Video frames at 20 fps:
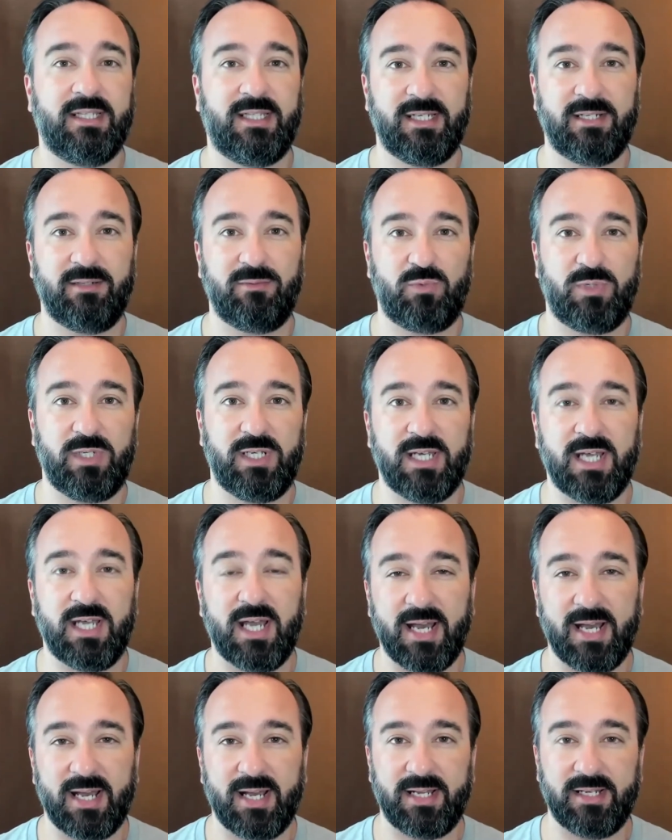then we
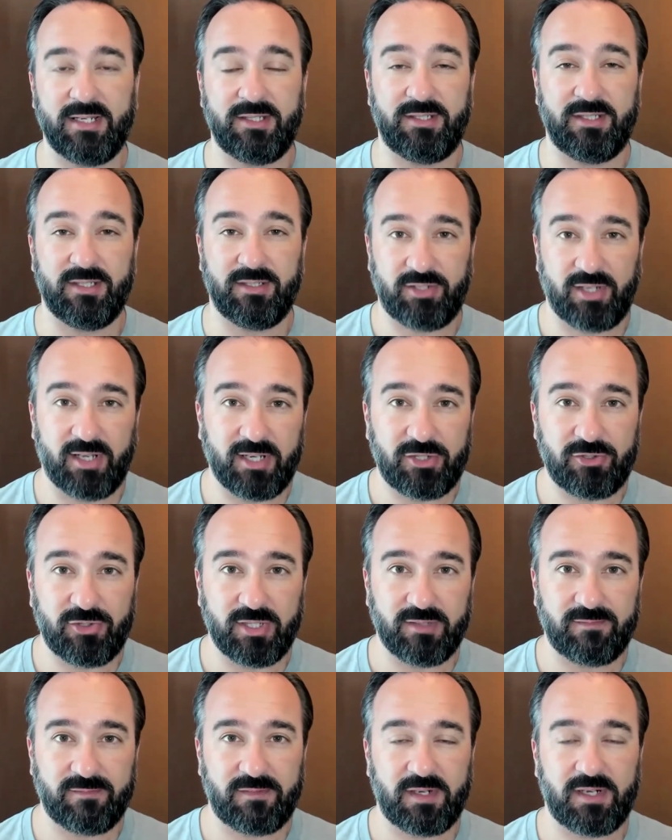had the
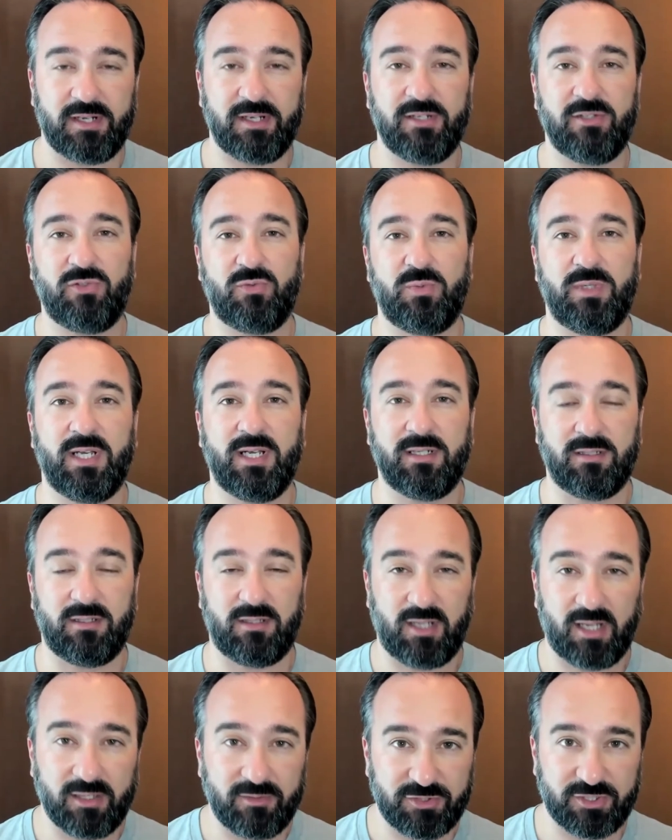dietary advice, we had
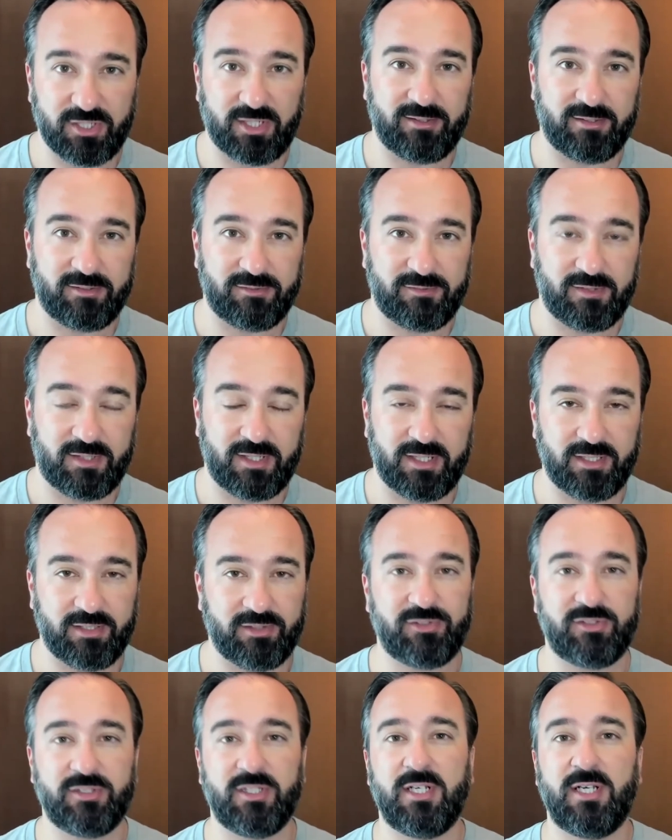a lifestyle
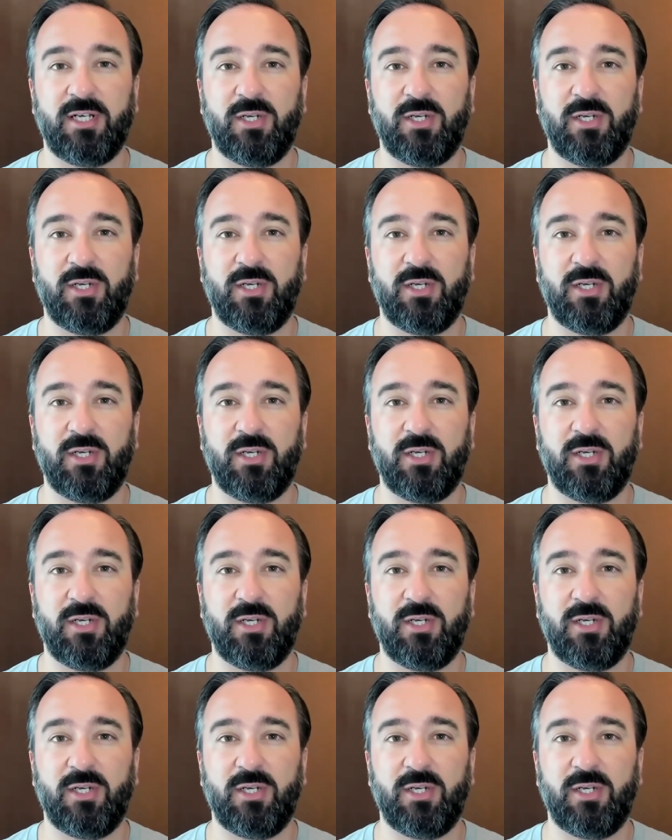advice,